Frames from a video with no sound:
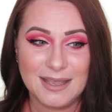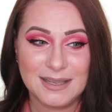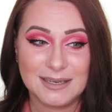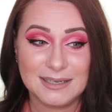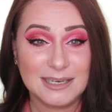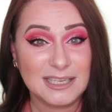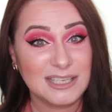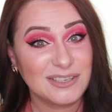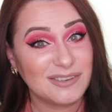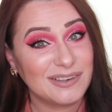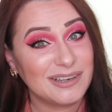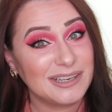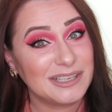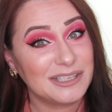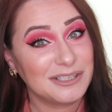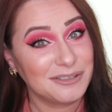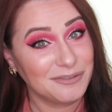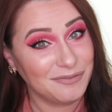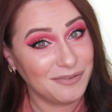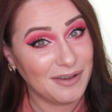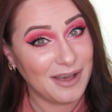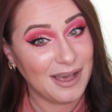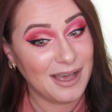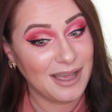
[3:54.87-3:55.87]
This one is
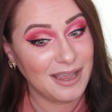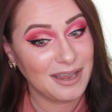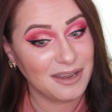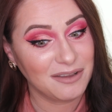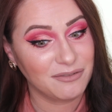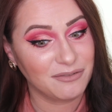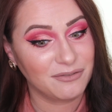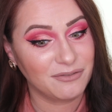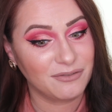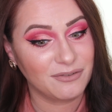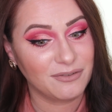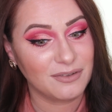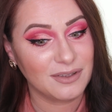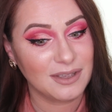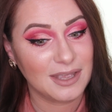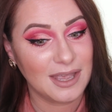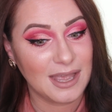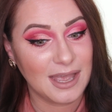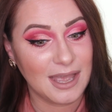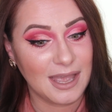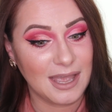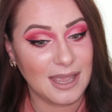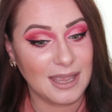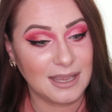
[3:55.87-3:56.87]
5,
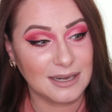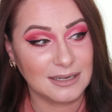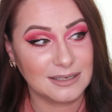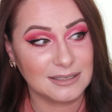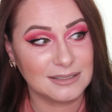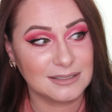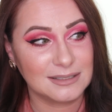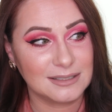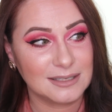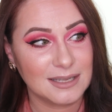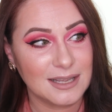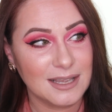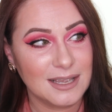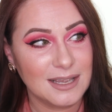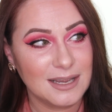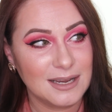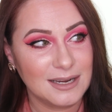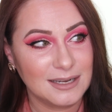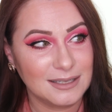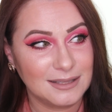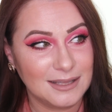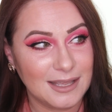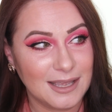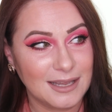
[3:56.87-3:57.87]
and
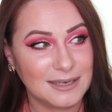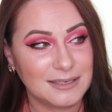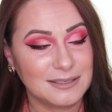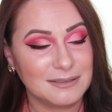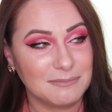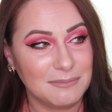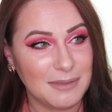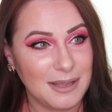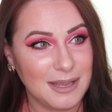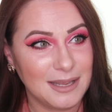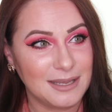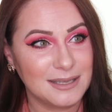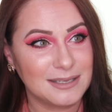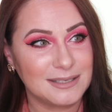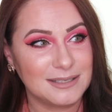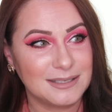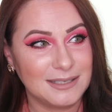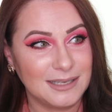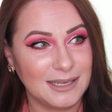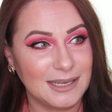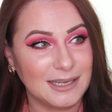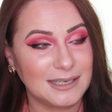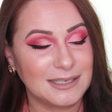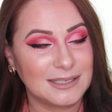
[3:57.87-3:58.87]
that makes
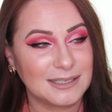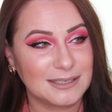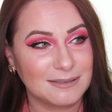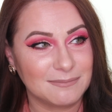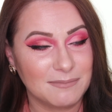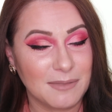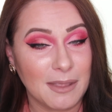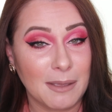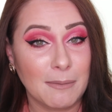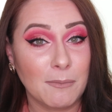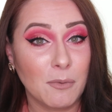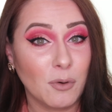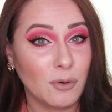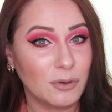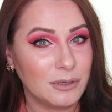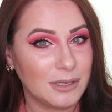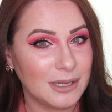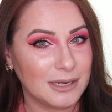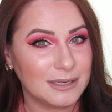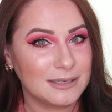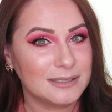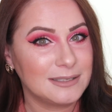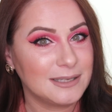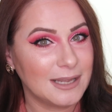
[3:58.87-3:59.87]
it more
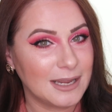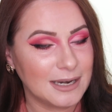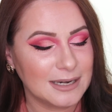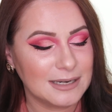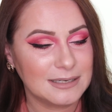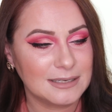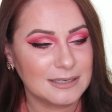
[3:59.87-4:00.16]
than 10